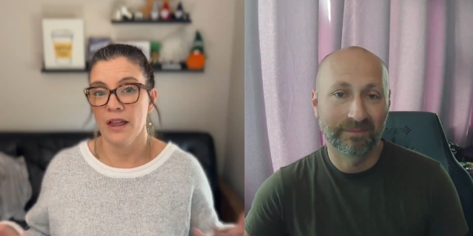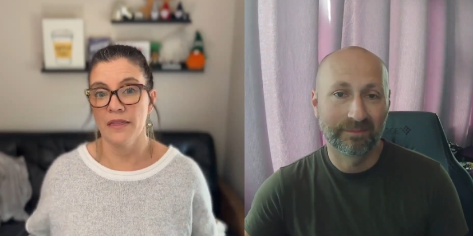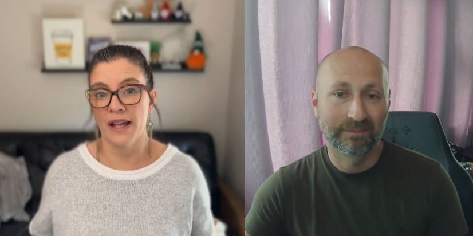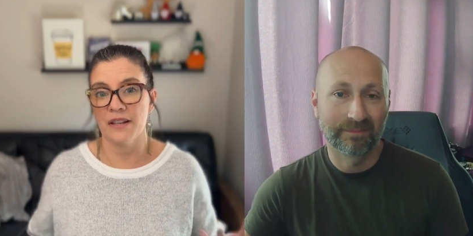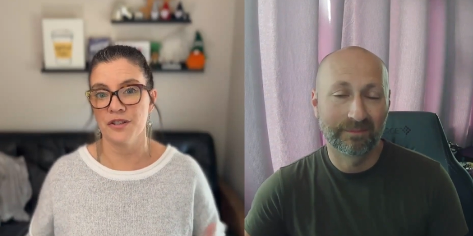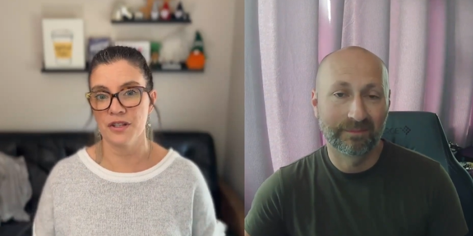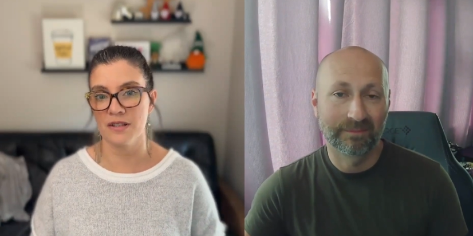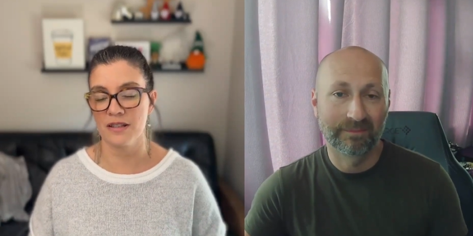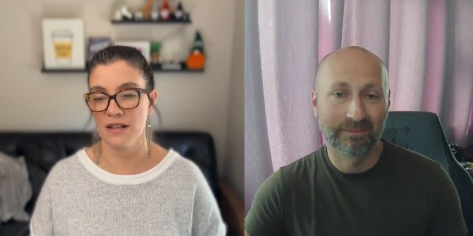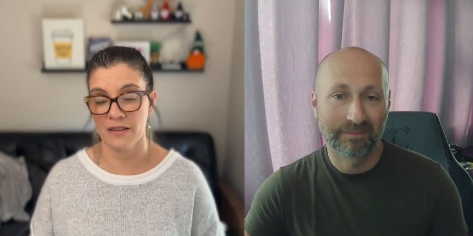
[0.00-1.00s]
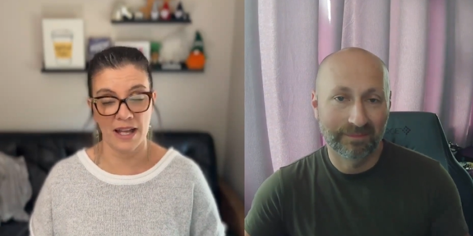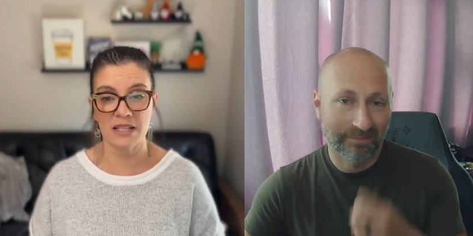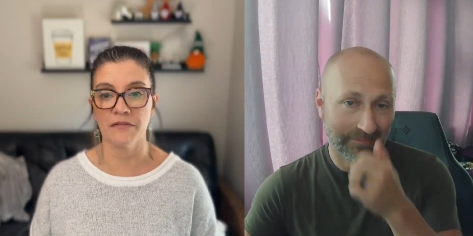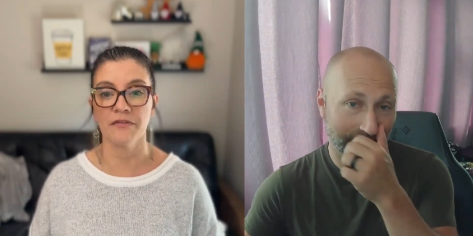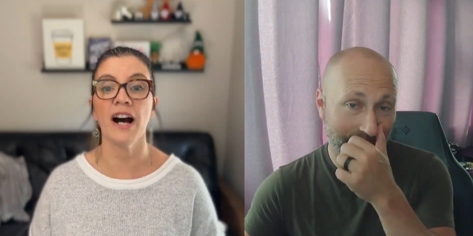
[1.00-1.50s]
Speaker 1: And that's just, and
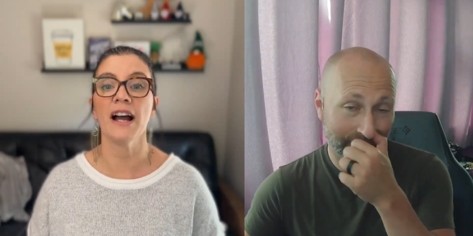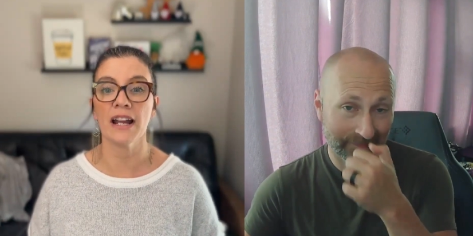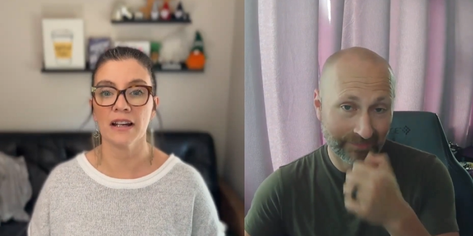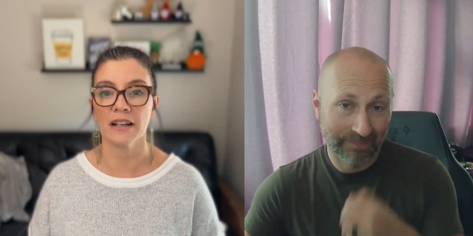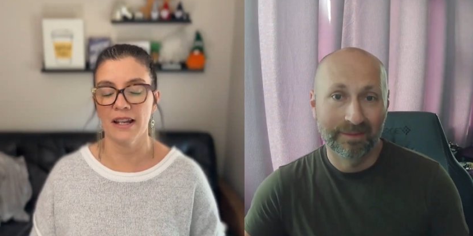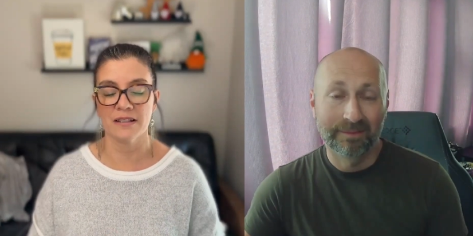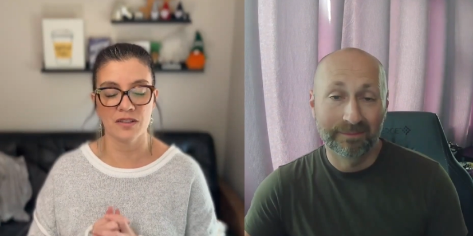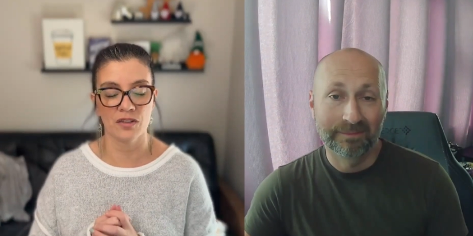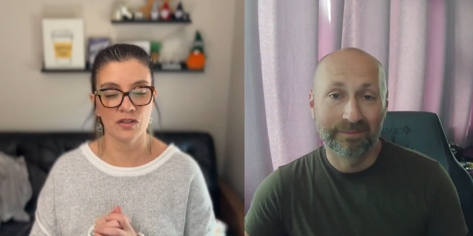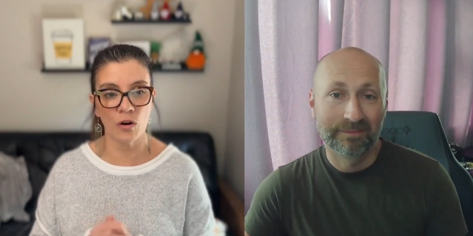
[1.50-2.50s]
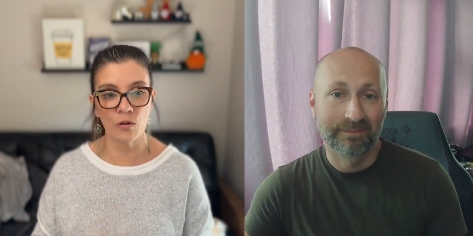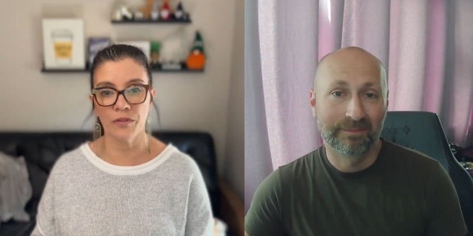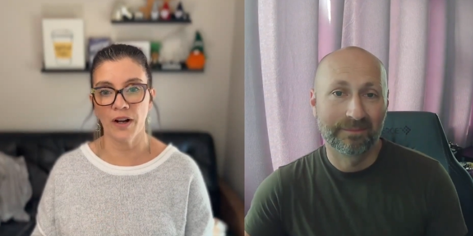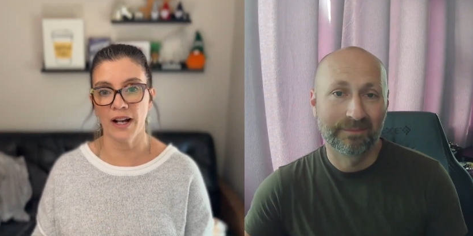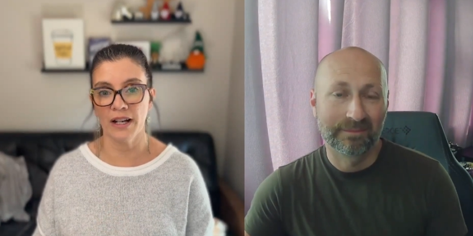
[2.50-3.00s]
that's fine. That's so
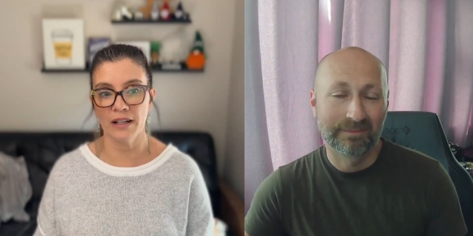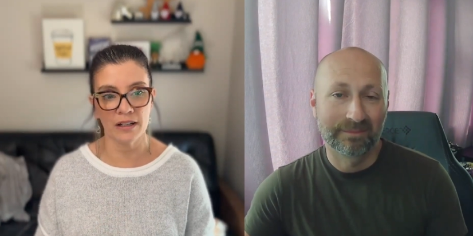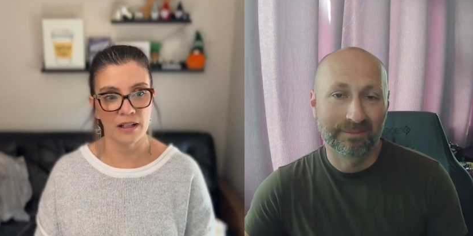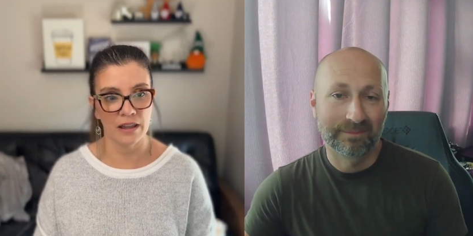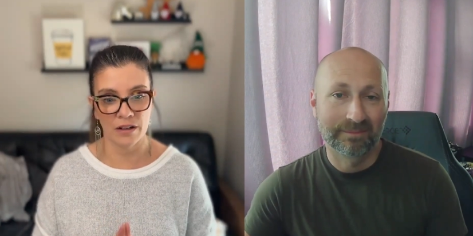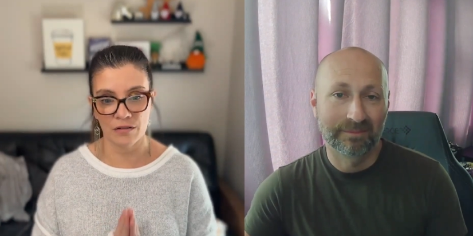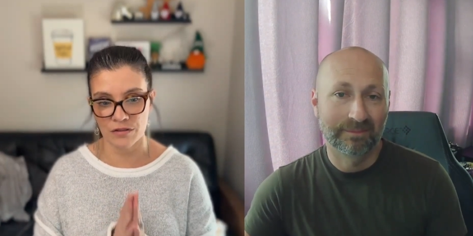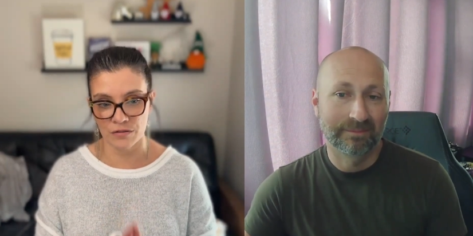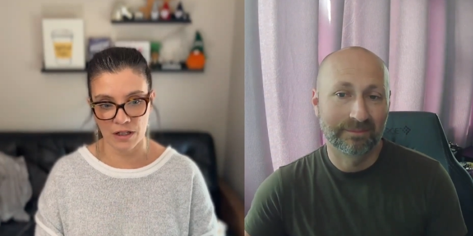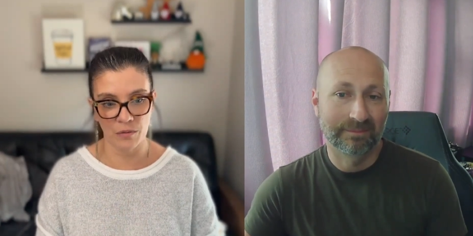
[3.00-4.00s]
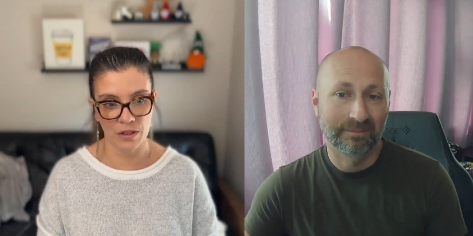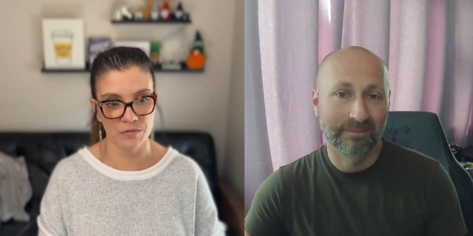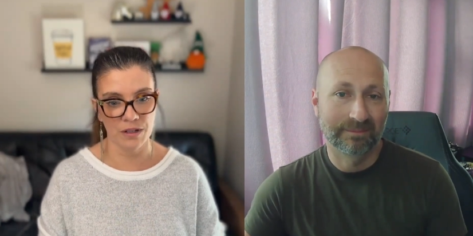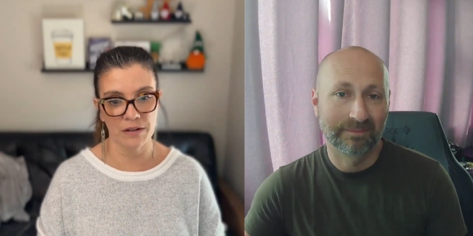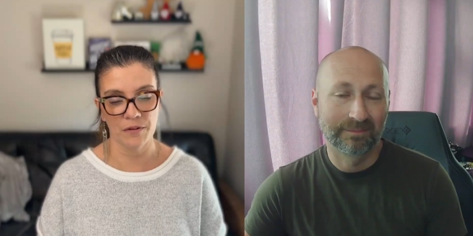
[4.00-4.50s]
fine. They're doing what's
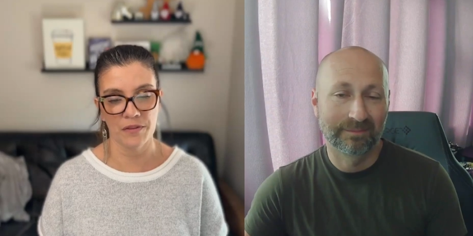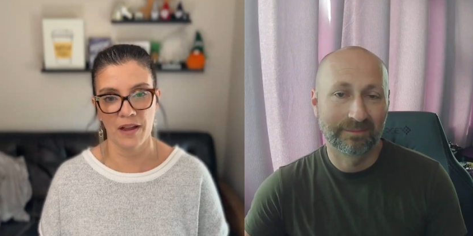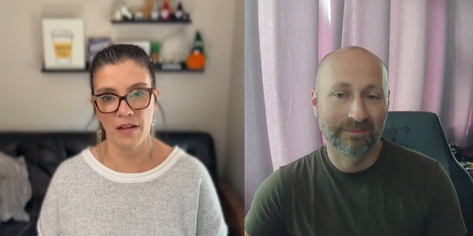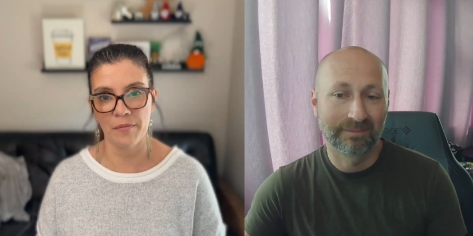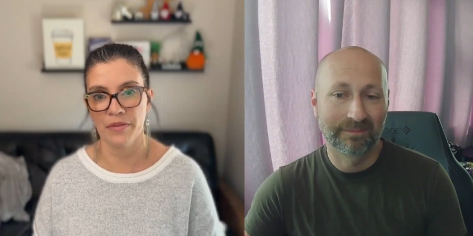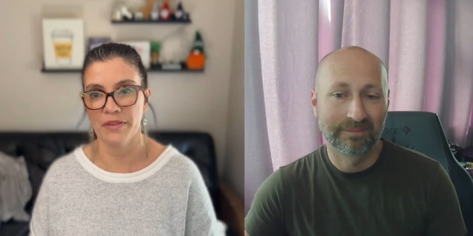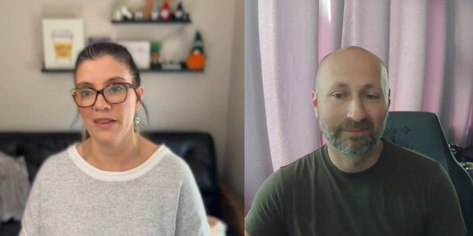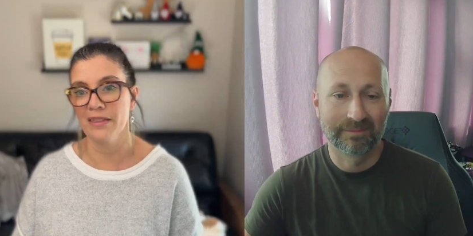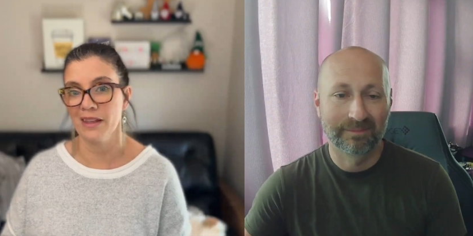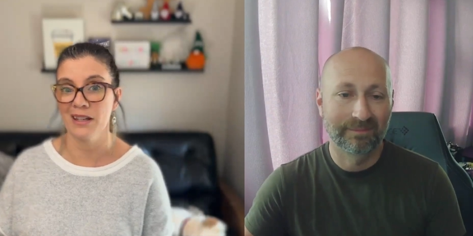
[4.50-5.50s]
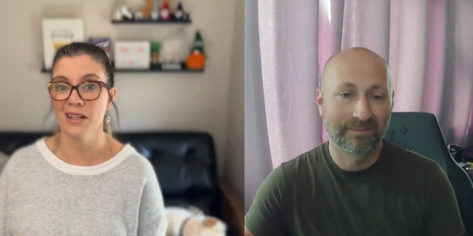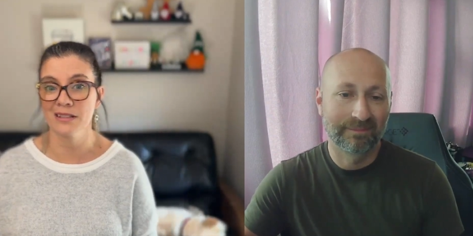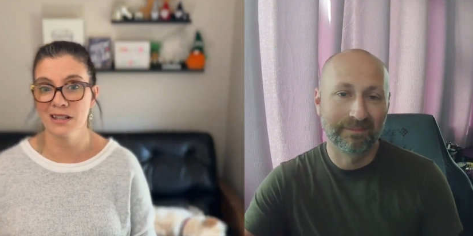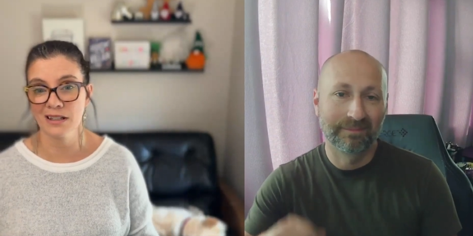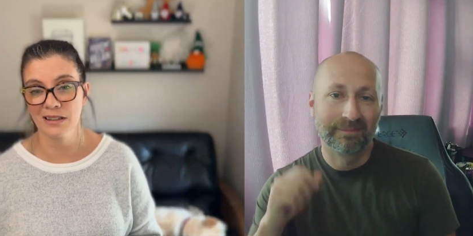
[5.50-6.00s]
right for them, but then they need
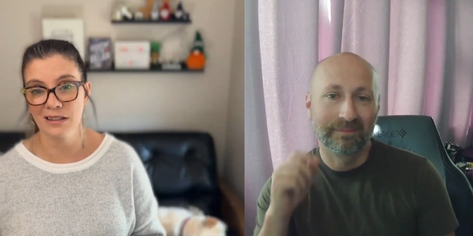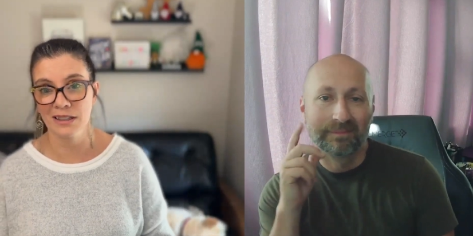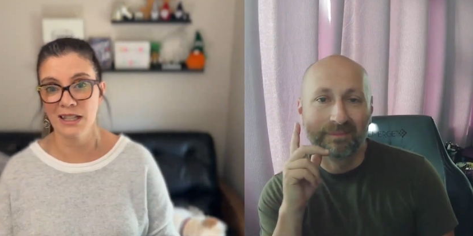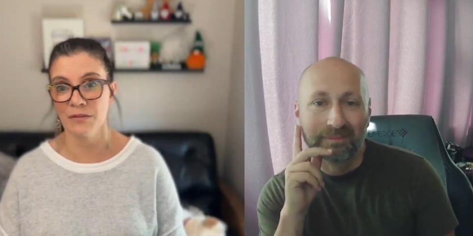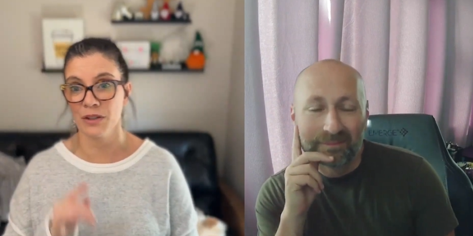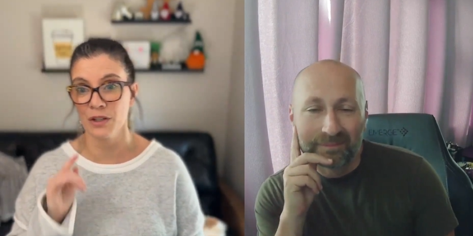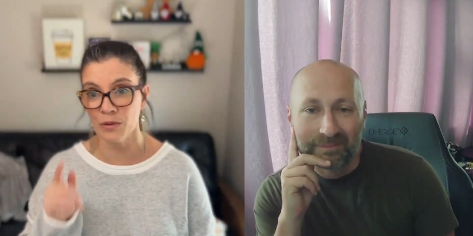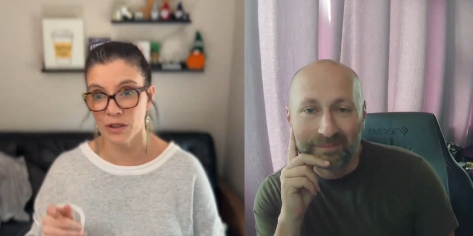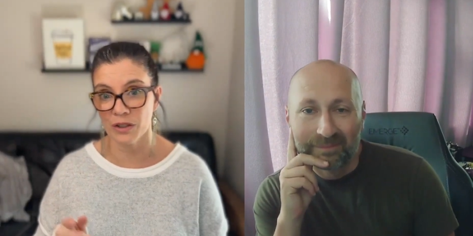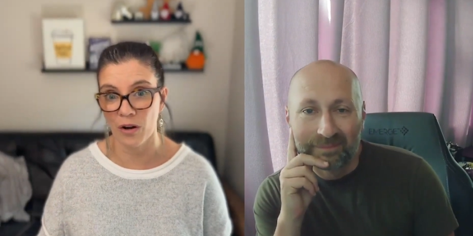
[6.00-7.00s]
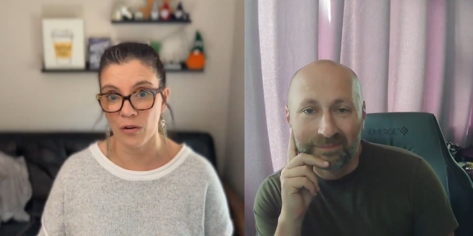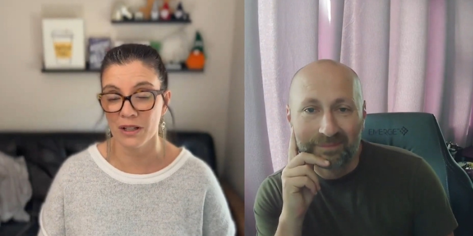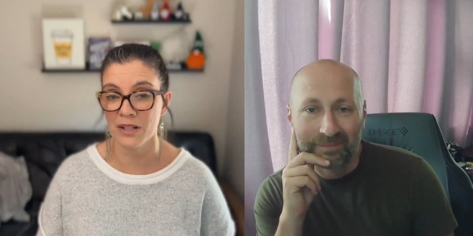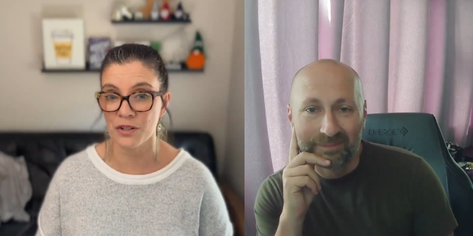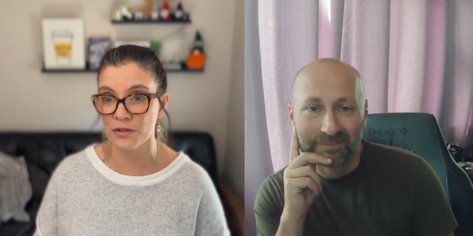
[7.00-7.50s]
to leave you alone
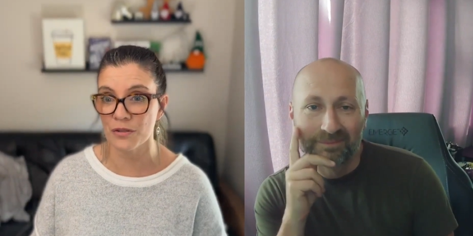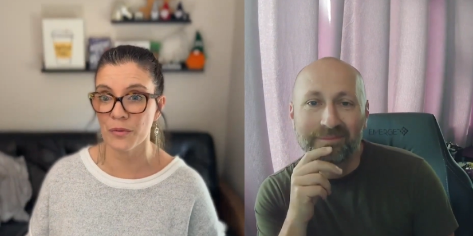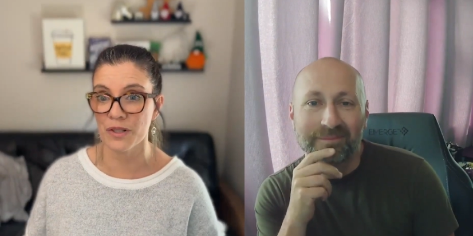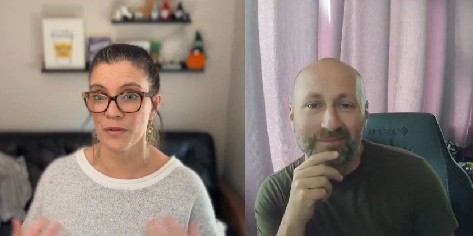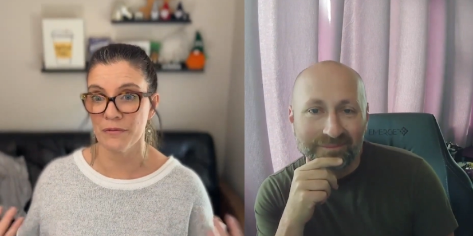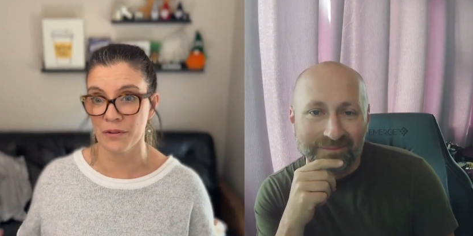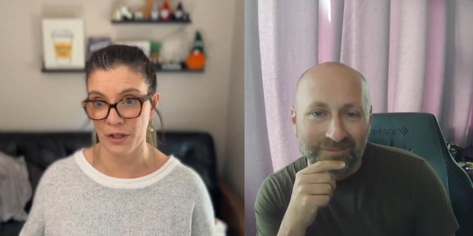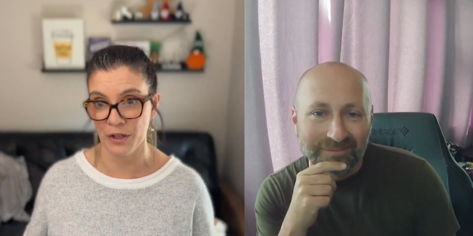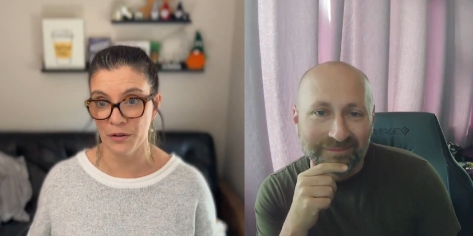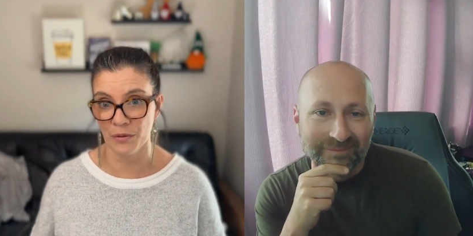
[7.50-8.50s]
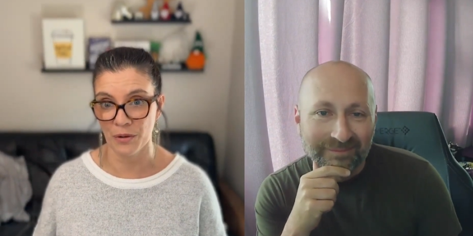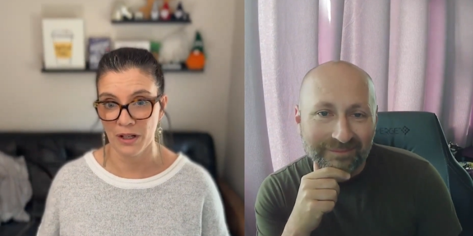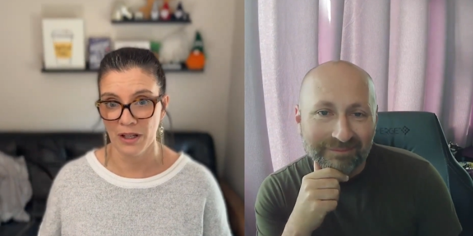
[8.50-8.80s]
because you're doing what's right for you